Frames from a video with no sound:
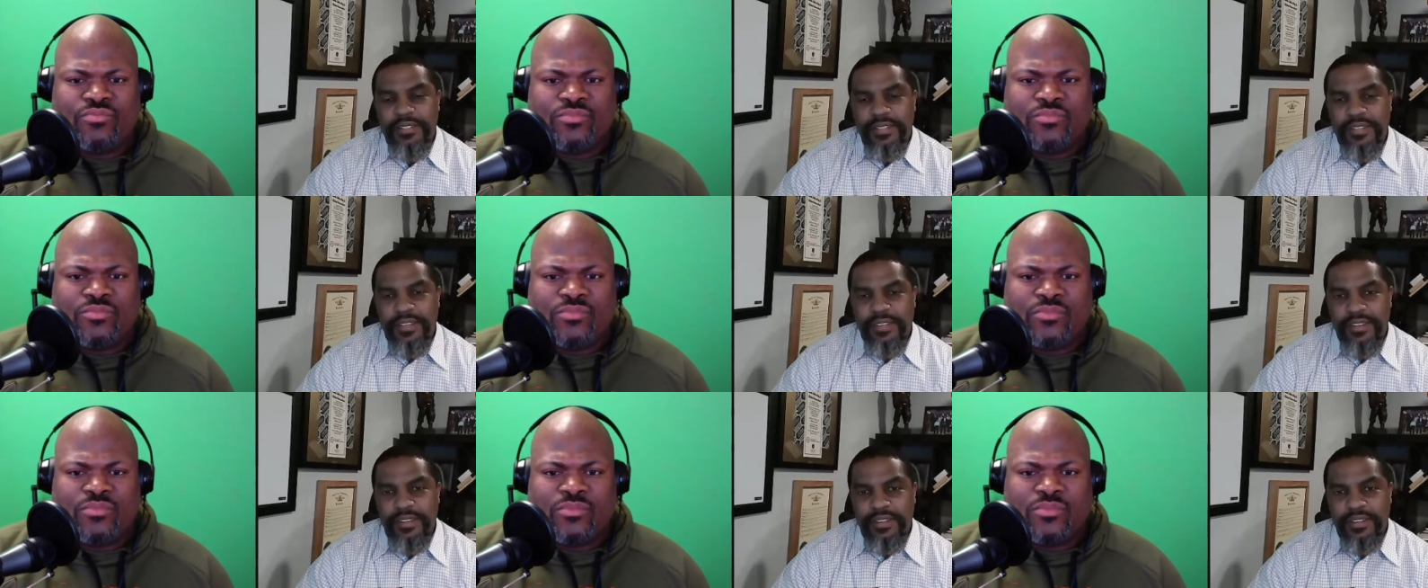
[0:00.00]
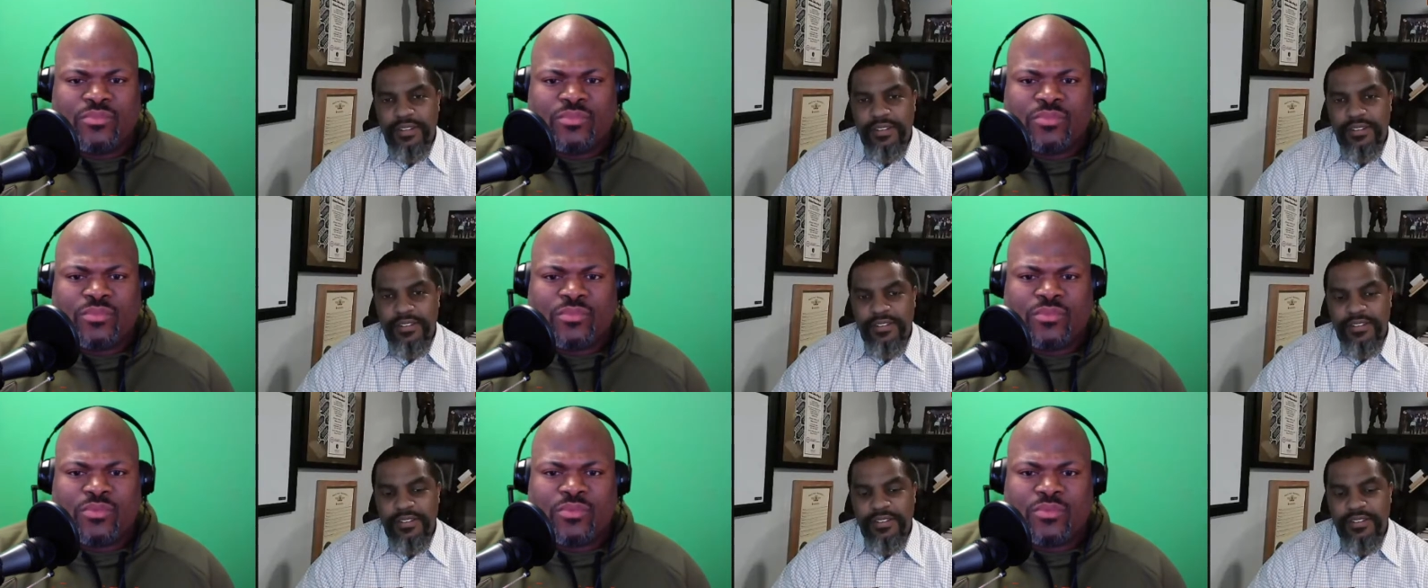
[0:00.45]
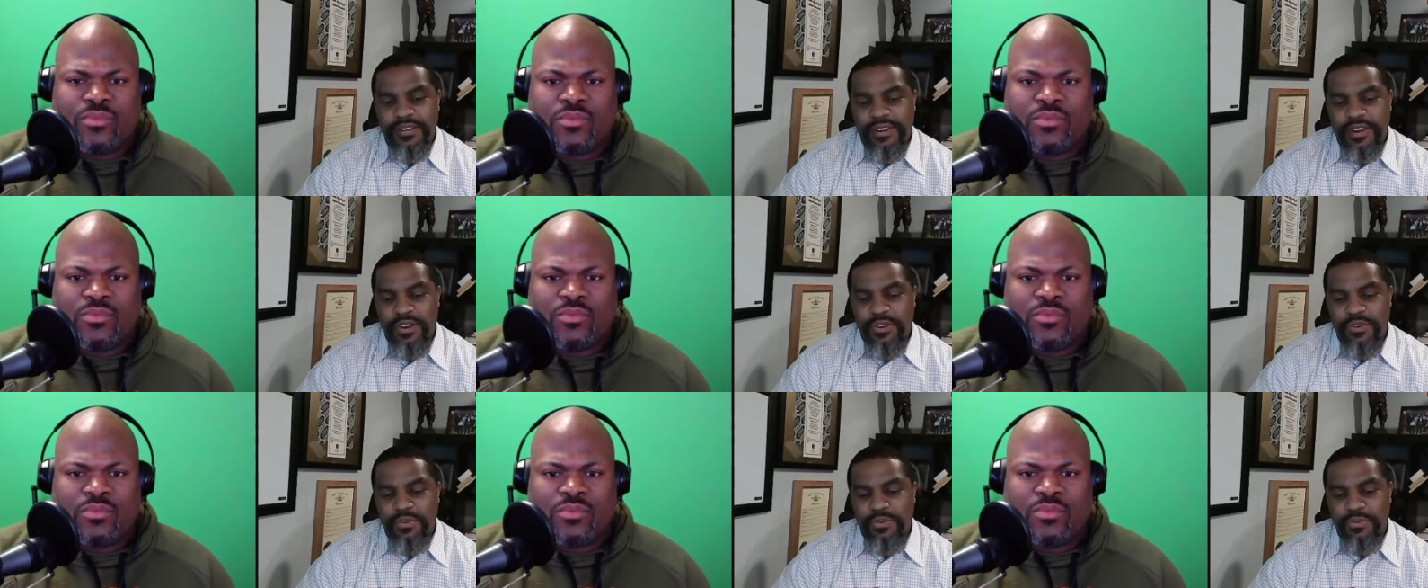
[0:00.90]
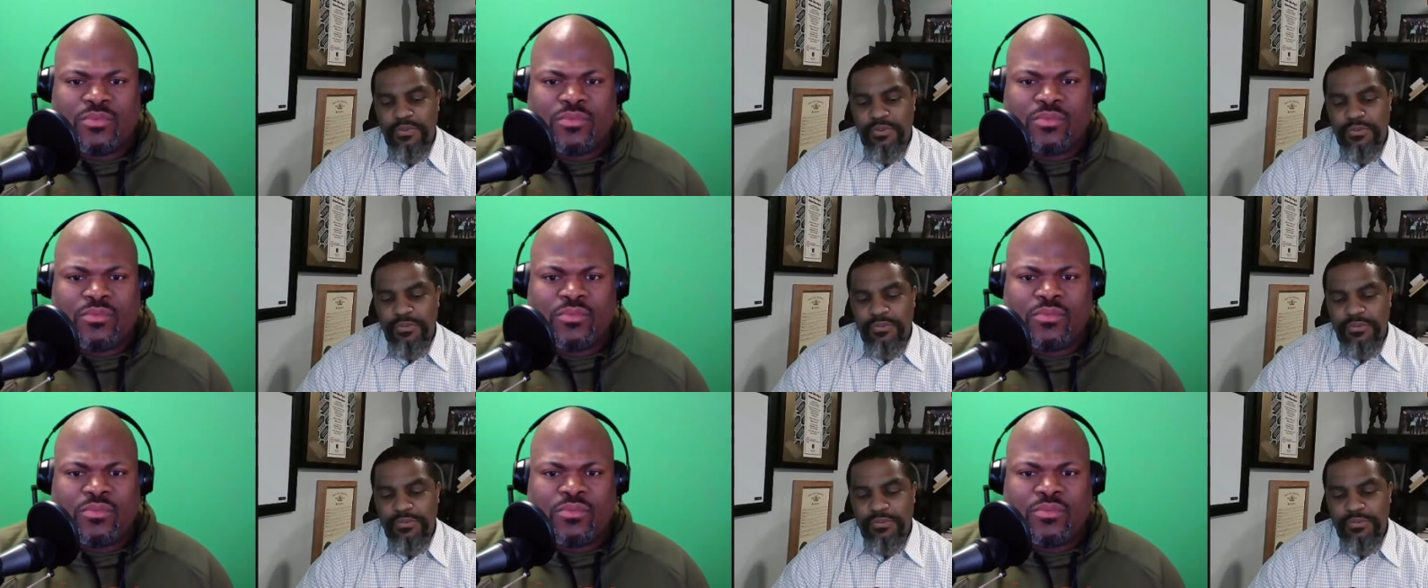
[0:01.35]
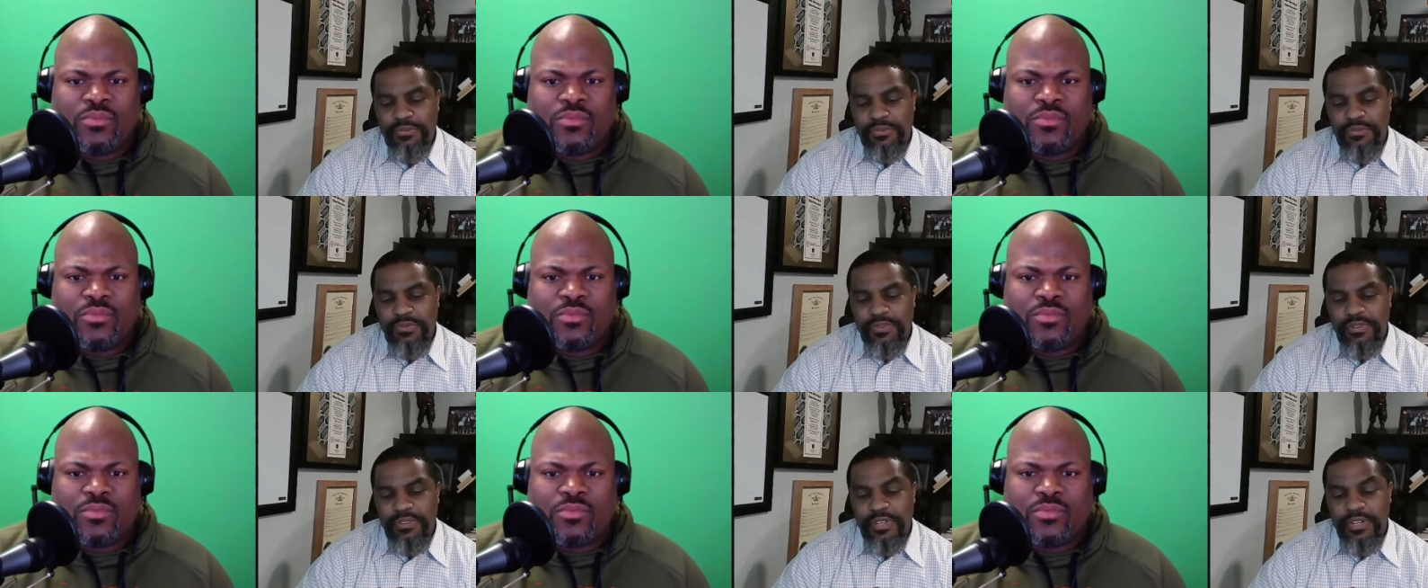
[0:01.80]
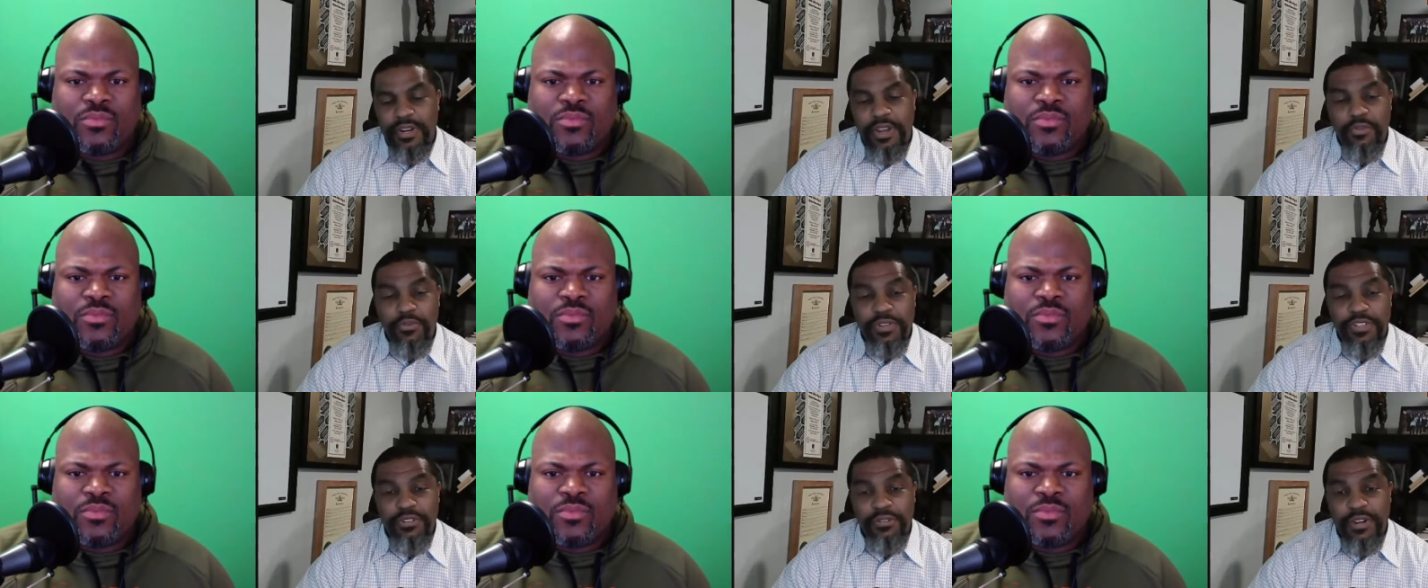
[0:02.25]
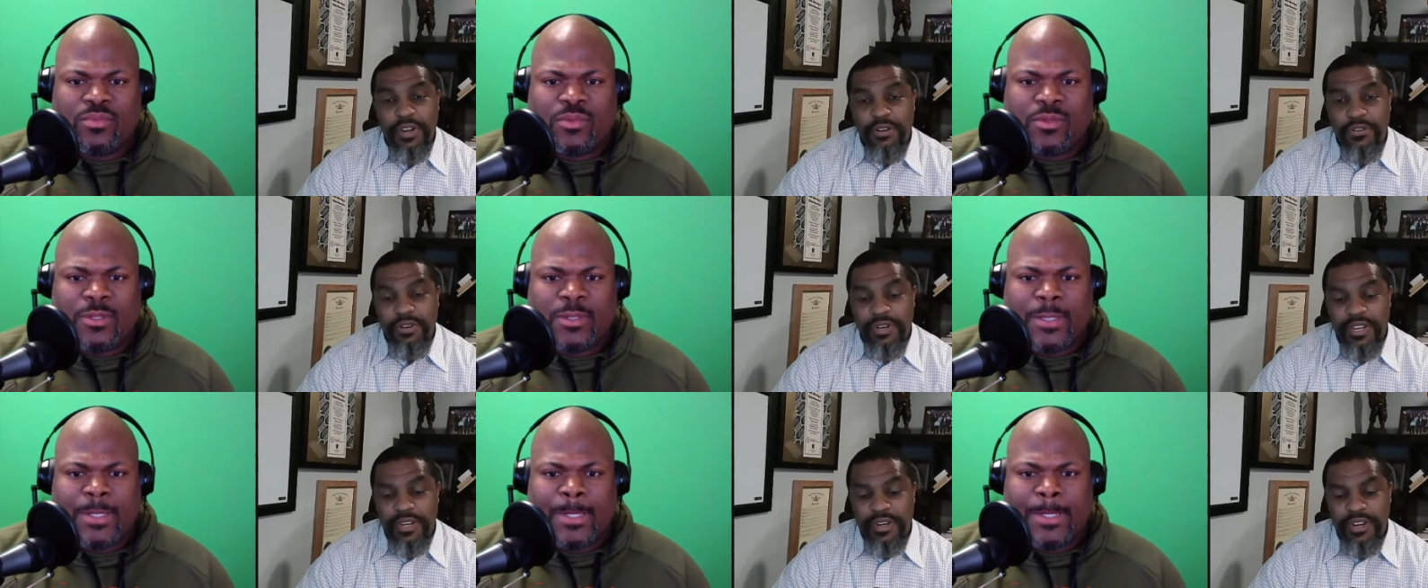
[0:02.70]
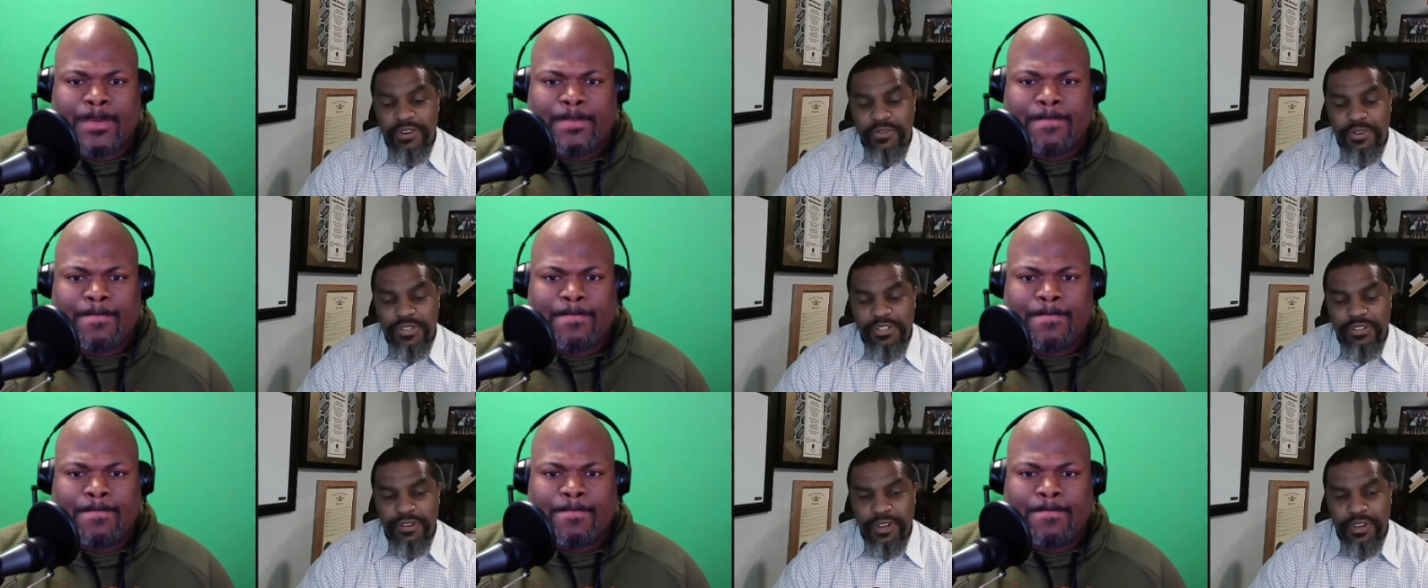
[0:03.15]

Speaker 1: to know to know what you know and then know what you